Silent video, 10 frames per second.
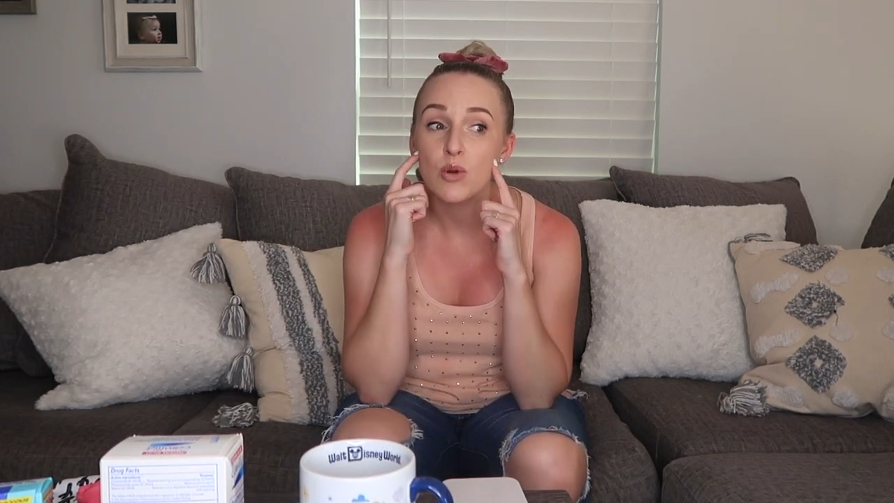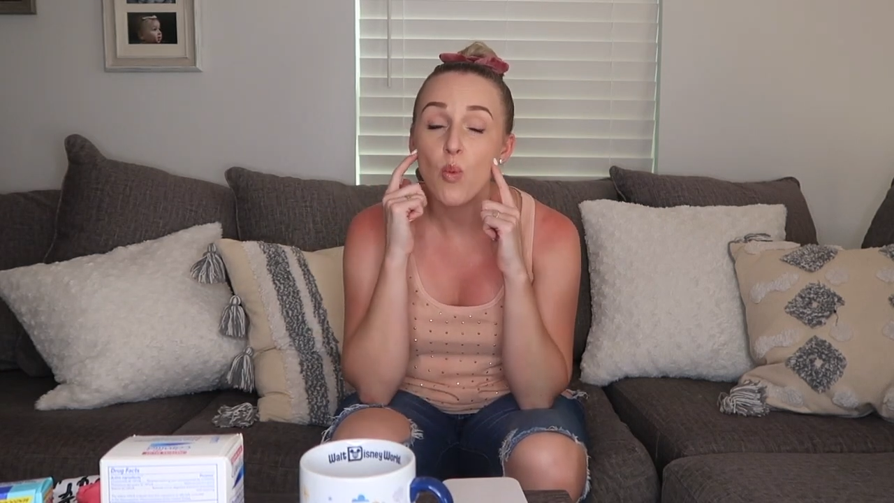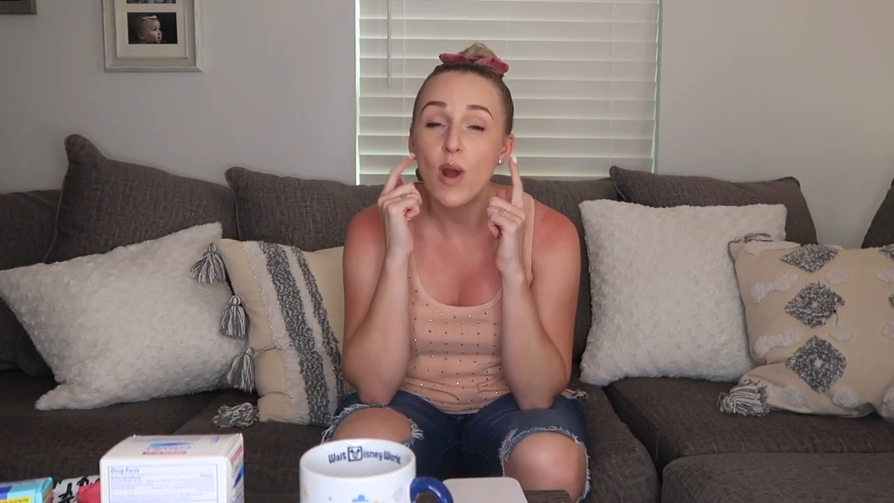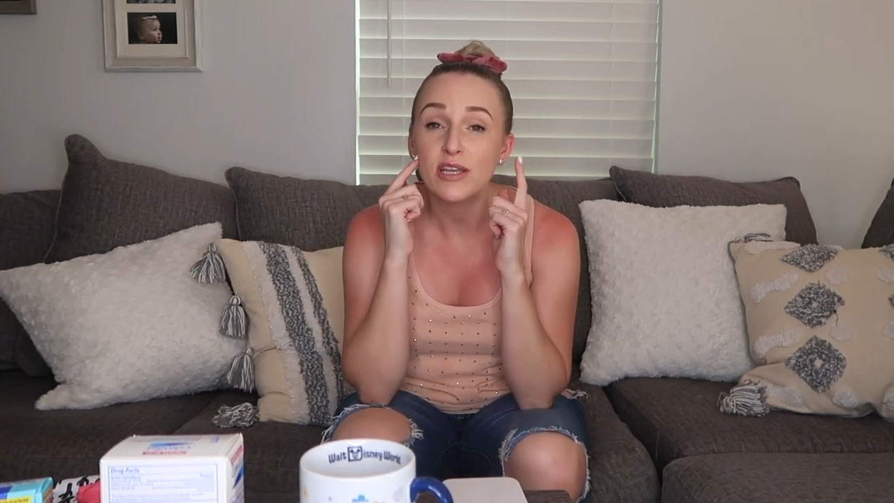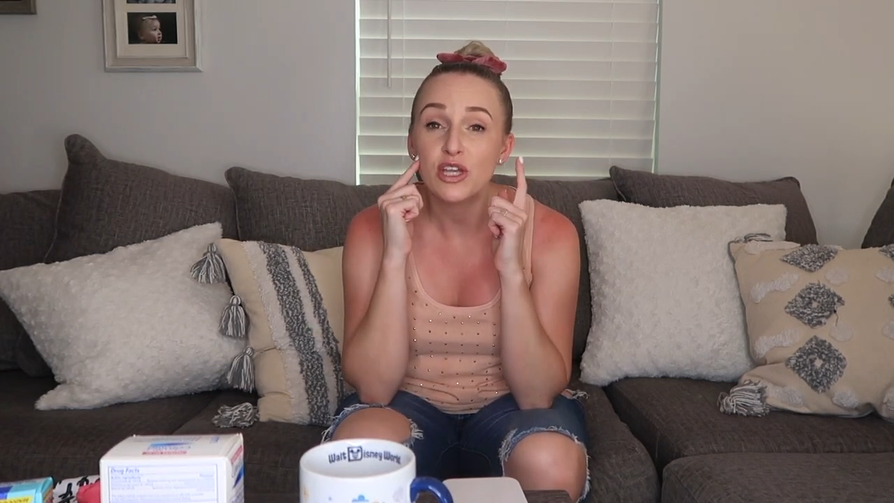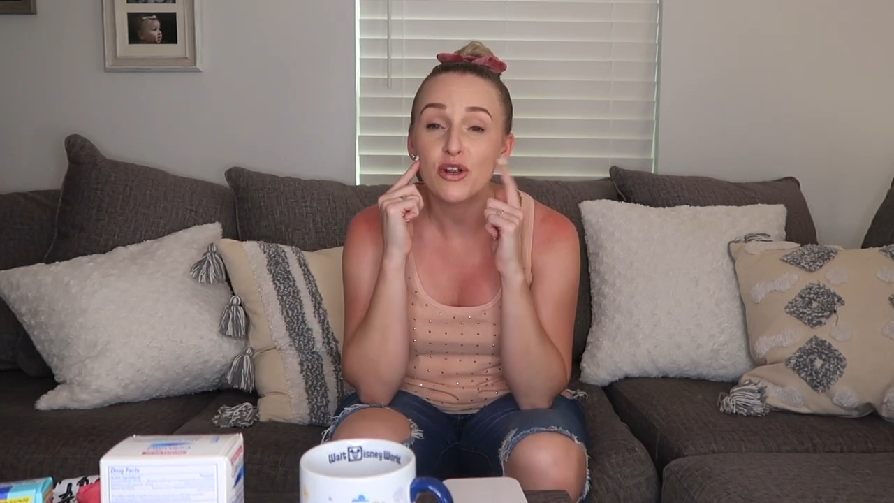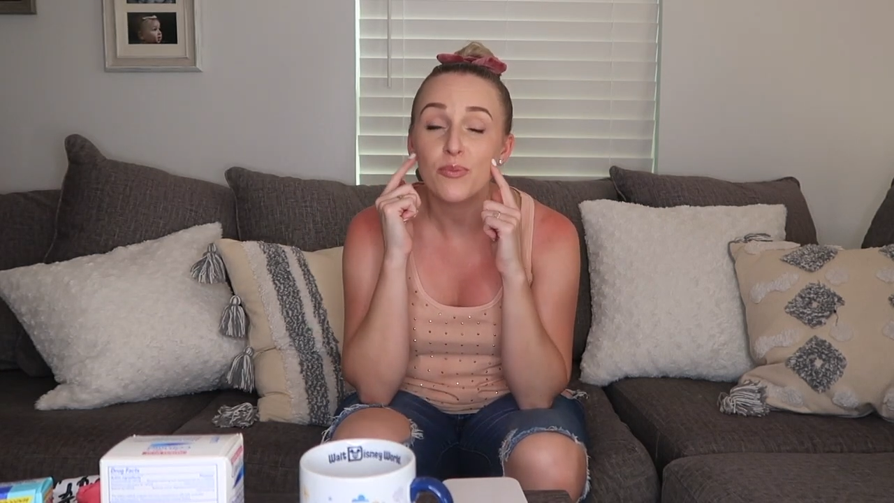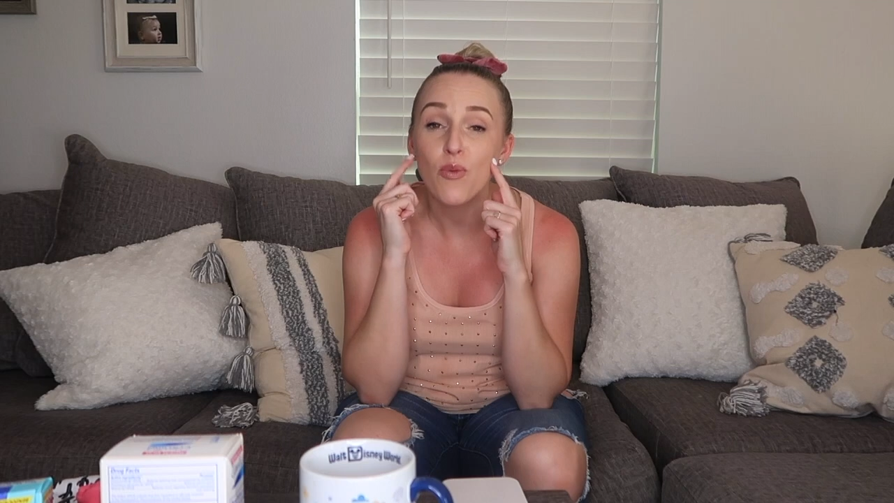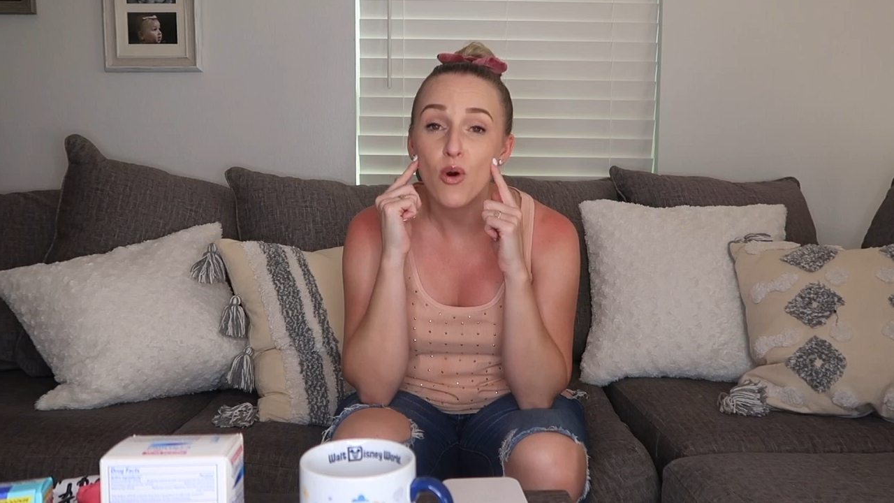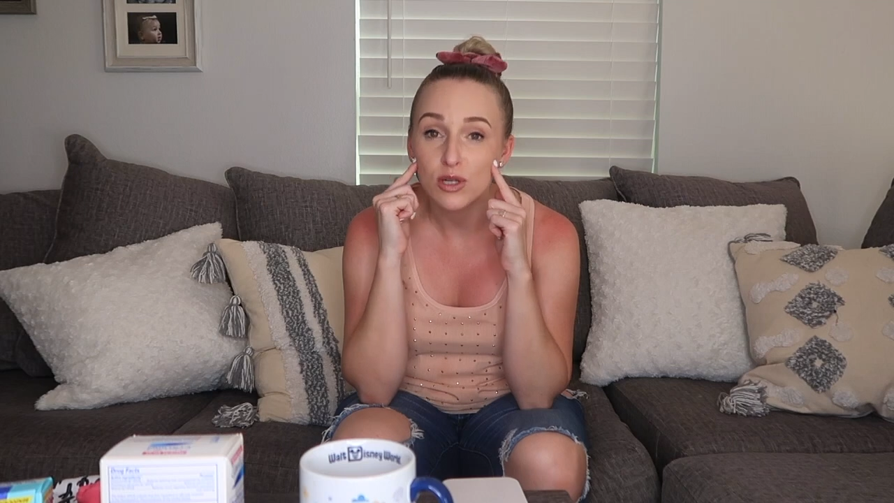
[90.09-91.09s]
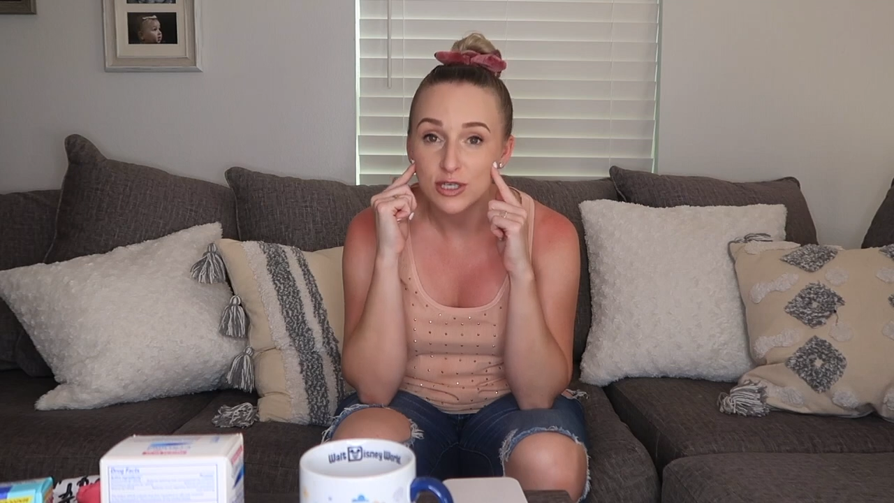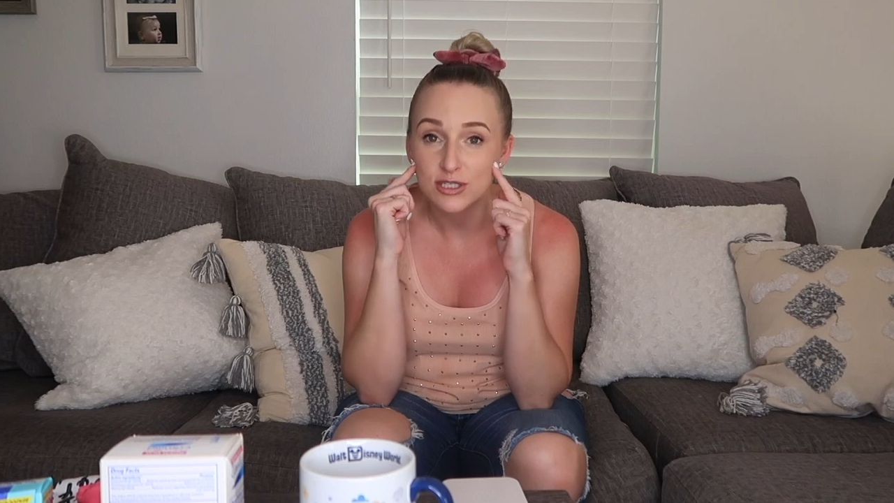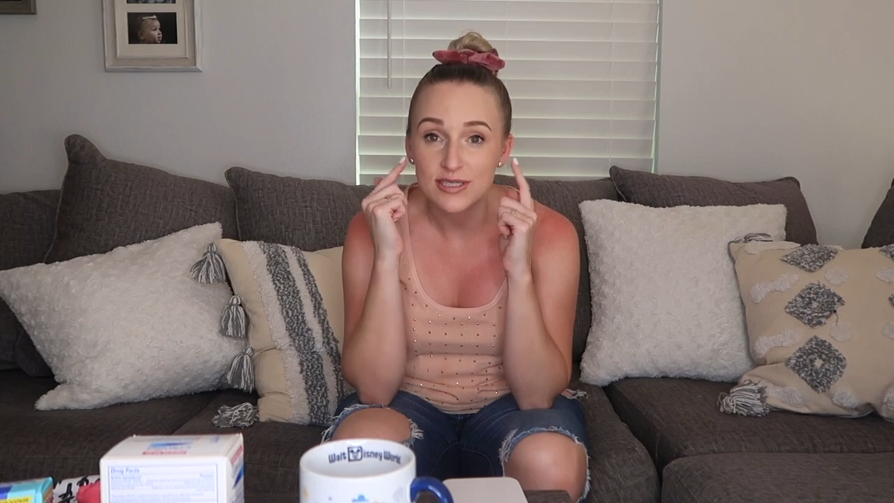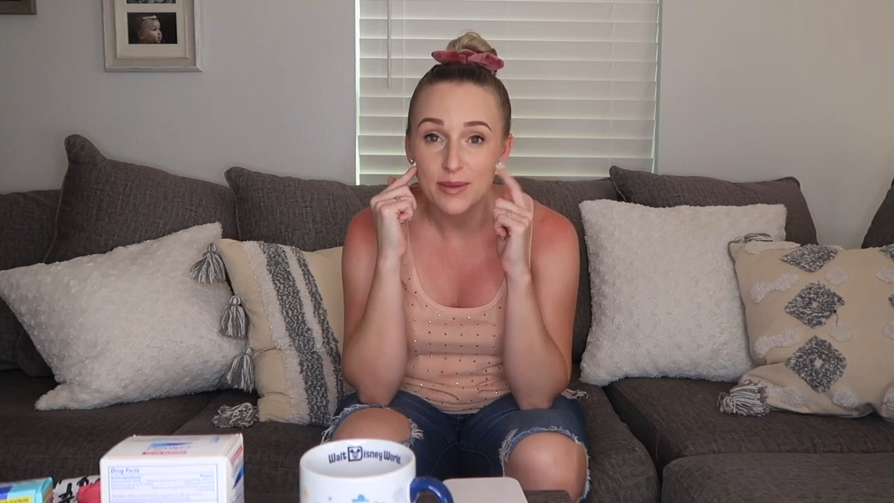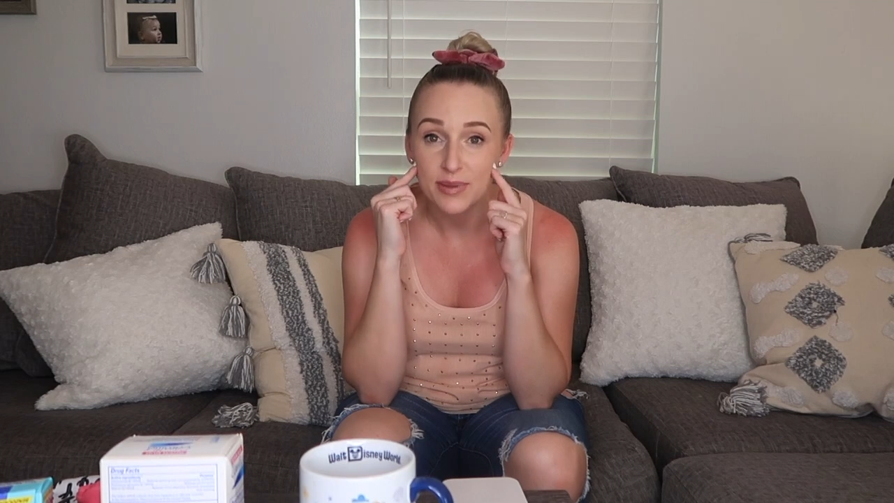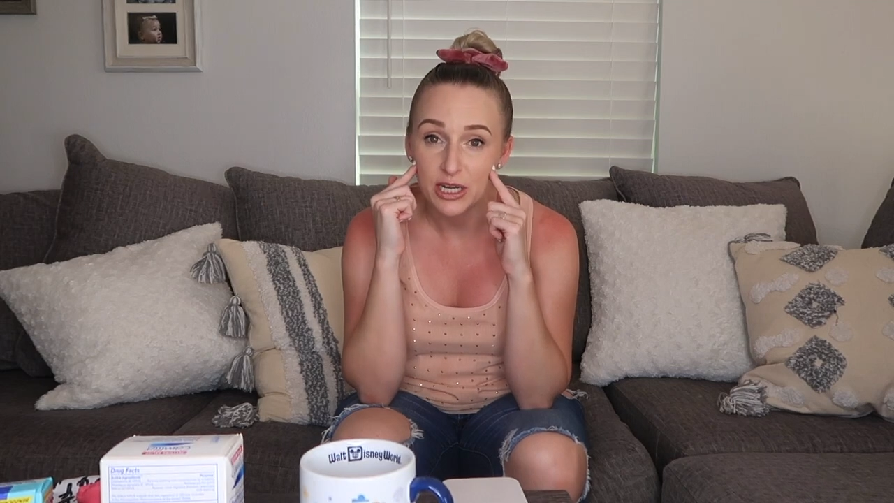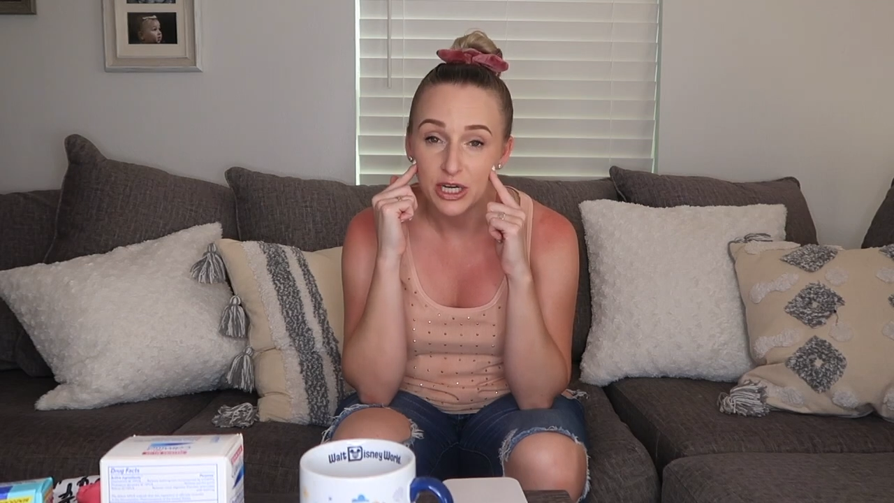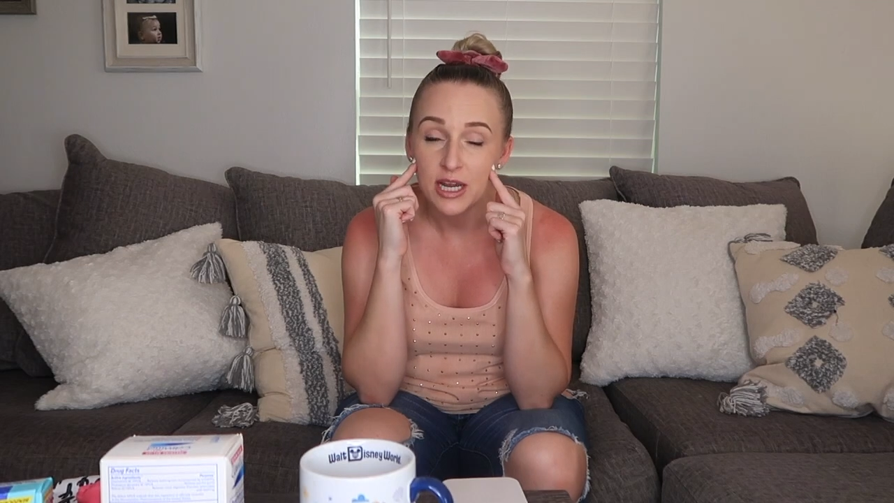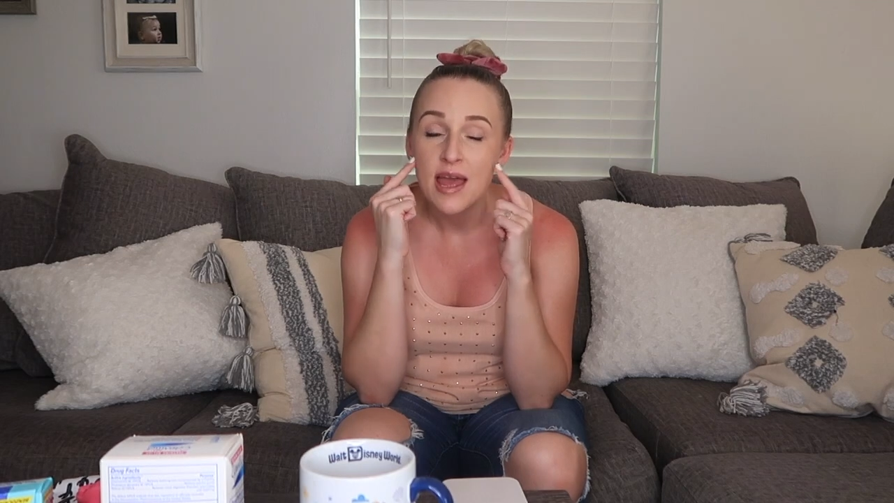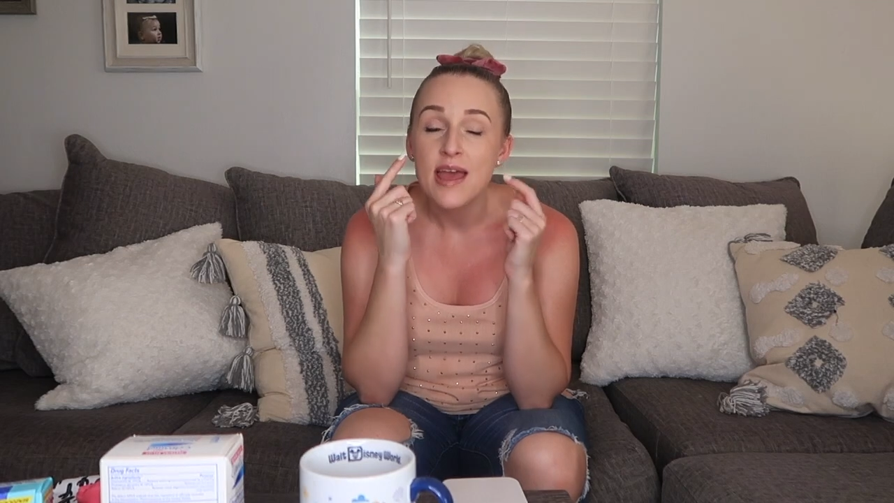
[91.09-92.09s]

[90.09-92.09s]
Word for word: one-year molars up here.